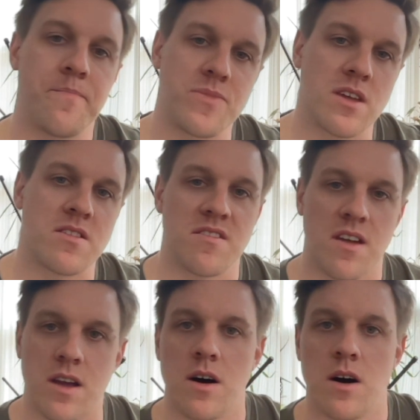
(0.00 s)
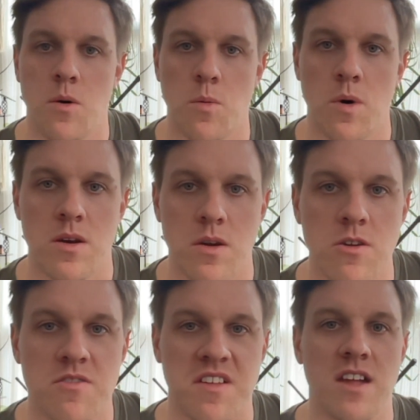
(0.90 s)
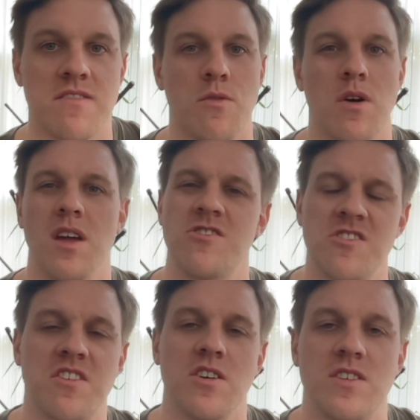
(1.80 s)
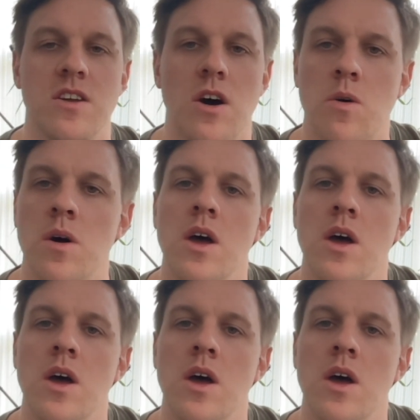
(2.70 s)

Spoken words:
That's like one use case for it. It's just good to know